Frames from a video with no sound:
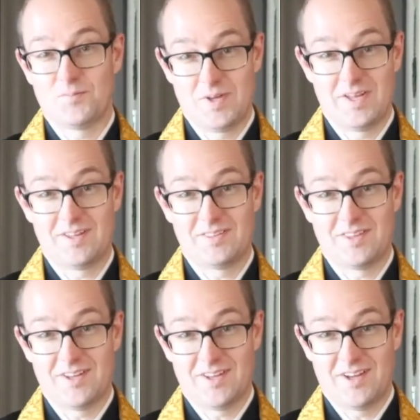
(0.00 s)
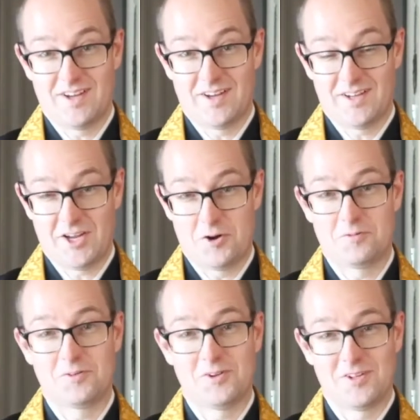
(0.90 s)
being the
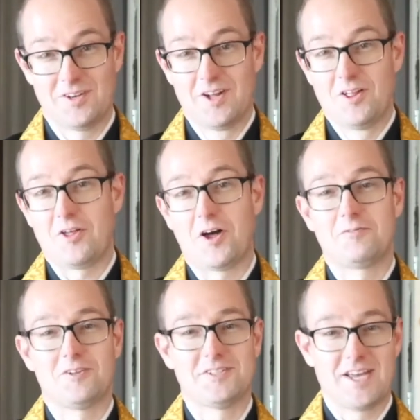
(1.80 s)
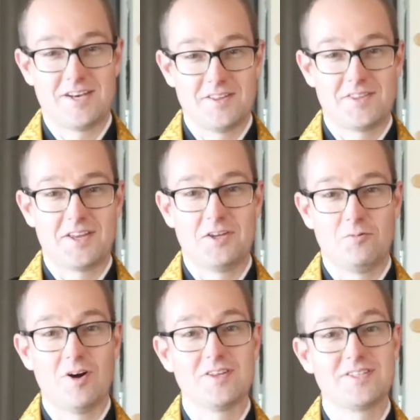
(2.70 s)
careful and thoughtful attendant that he
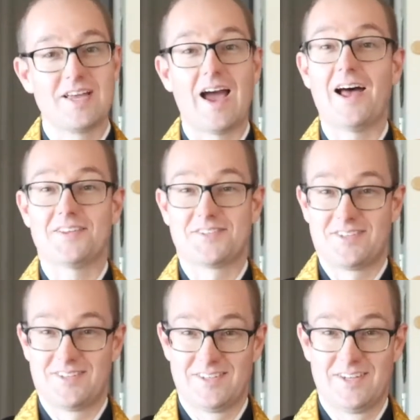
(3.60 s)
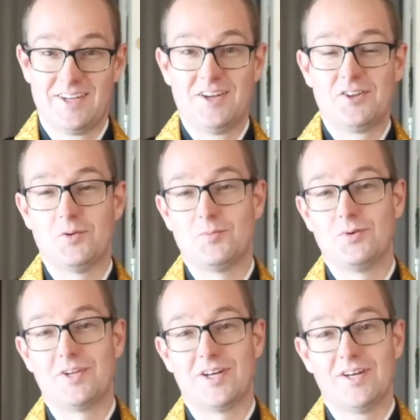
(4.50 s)
was, he asked the
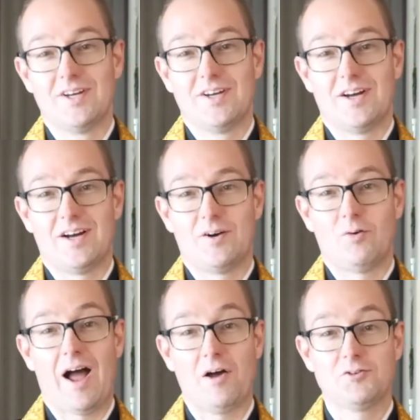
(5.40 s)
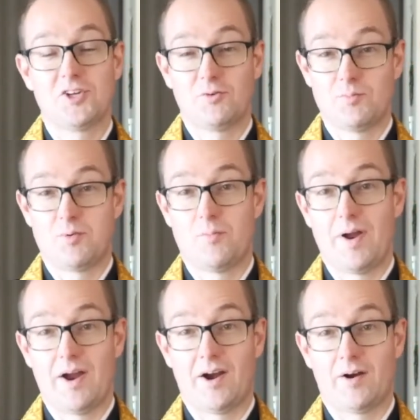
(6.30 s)
Buddha, well, how shall we
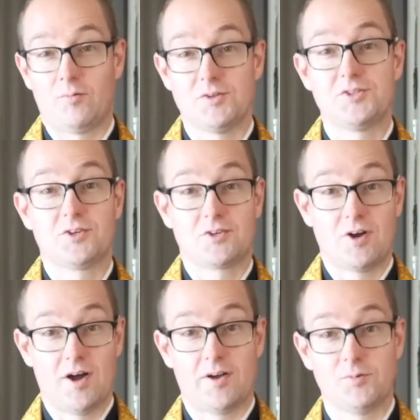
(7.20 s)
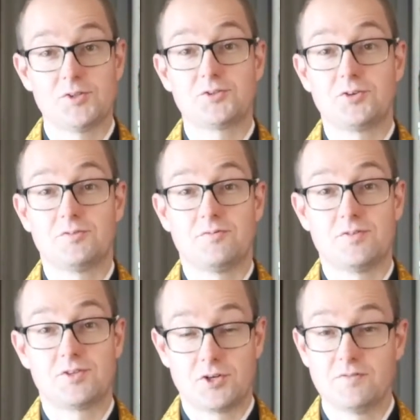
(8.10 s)
prepare once you're gone? What sort of
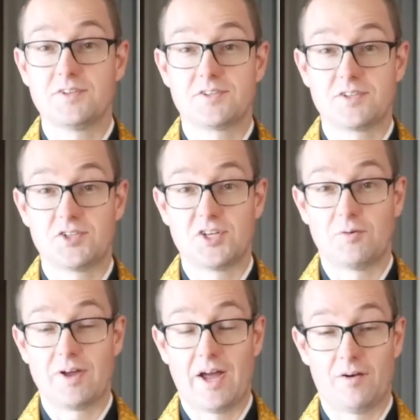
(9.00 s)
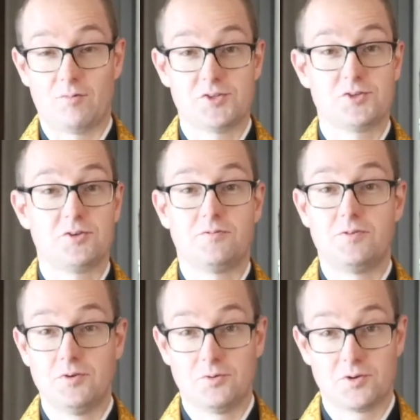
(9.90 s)
services shall we have? What sort of
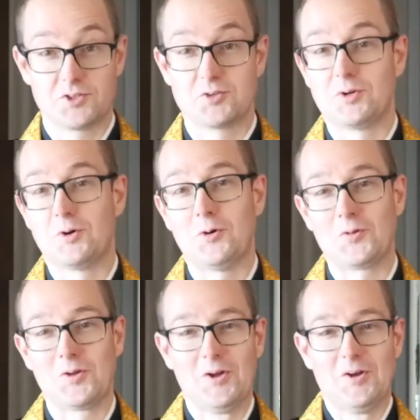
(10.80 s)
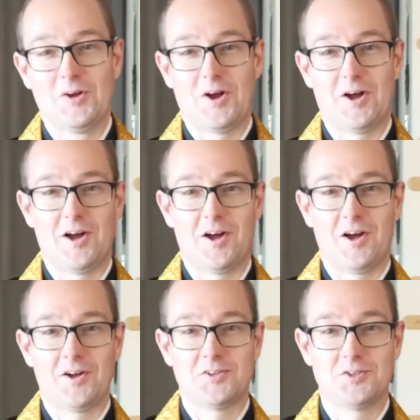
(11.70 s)
funeral should we hold
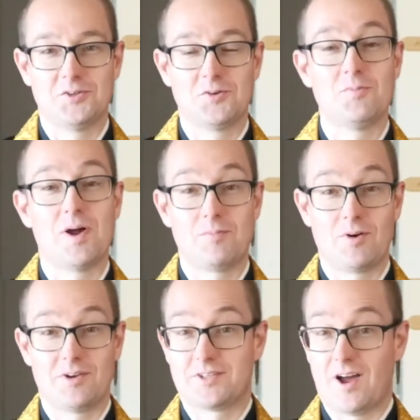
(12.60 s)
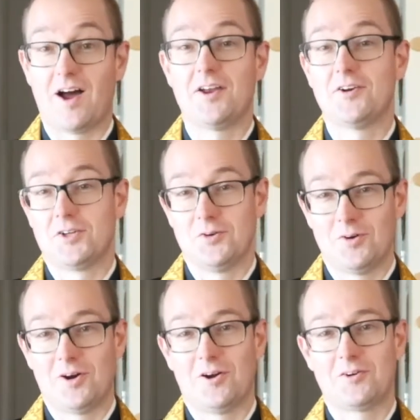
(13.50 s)
to remember and to honor you,
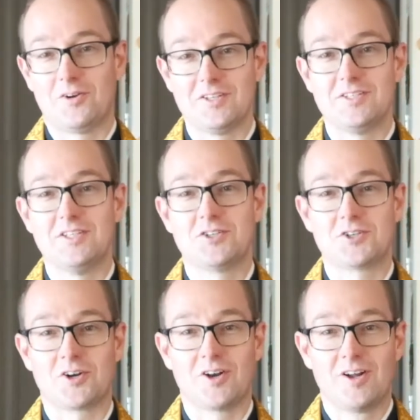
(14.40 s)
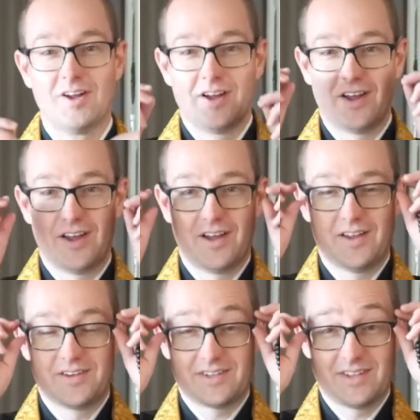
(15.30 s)
our great teacher?
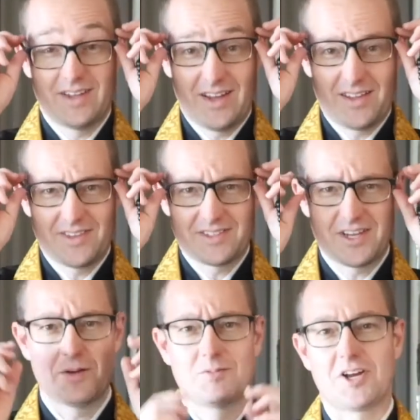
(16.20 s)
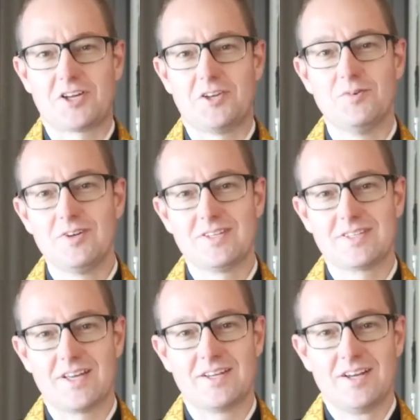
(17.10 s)
And at the time, Shakyamuni
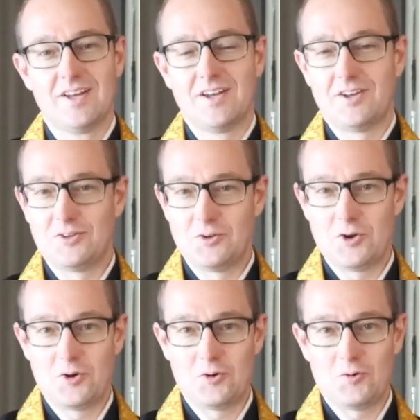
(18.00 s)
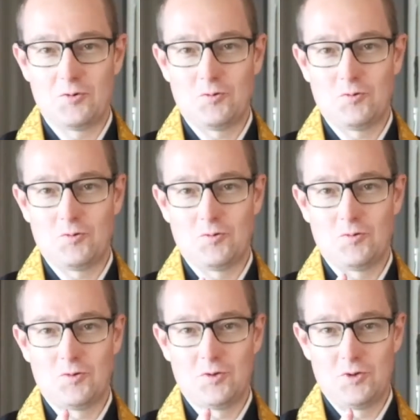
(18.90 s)
said, you know,
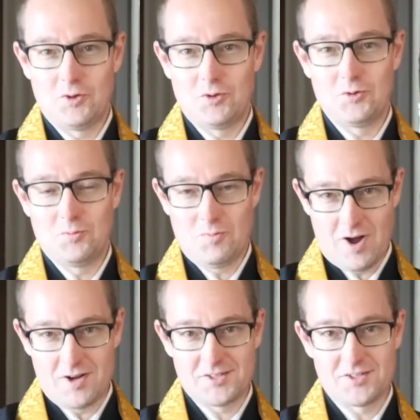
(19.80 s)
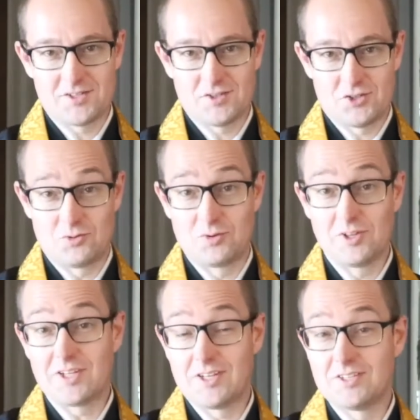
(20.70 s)
you monks should
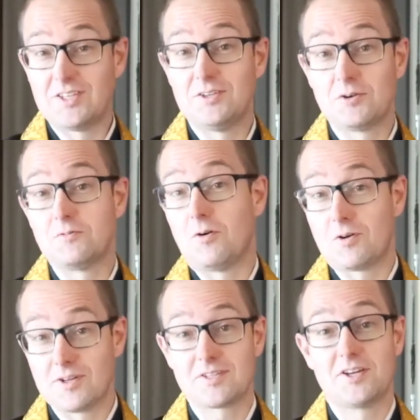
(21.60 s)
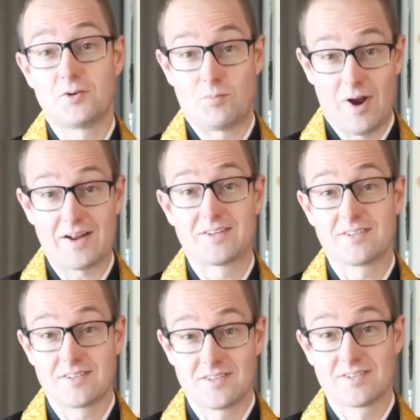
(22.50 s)
really continue to focus on your
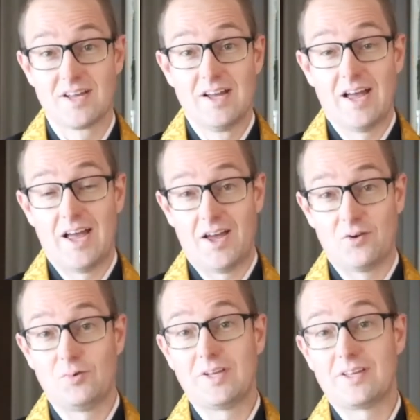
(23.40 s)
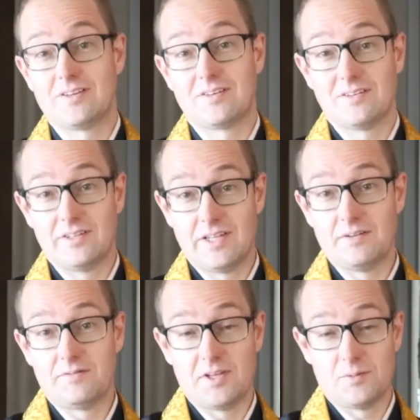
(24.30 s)
practices, and we can leave the